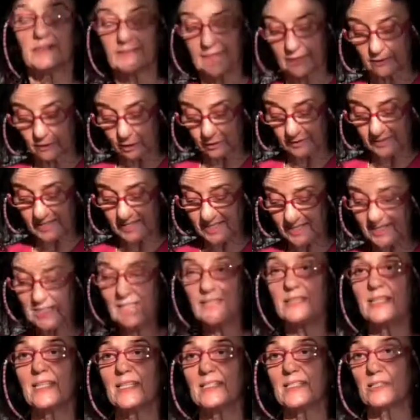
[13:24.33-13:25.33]
did not
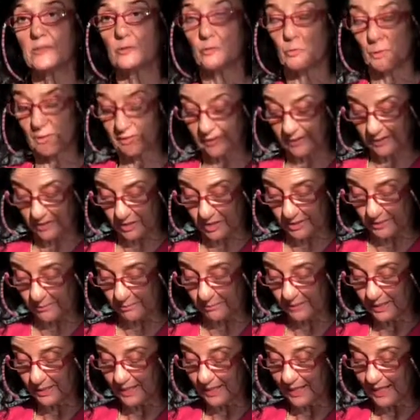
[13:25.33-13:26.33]
see this
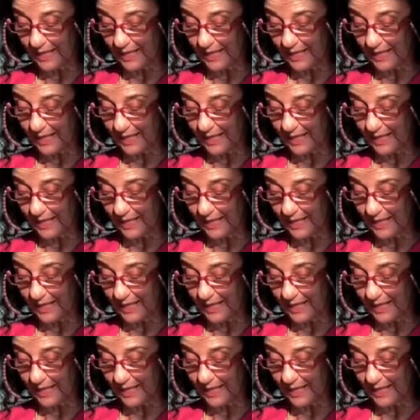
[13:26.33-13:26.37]
stratagem,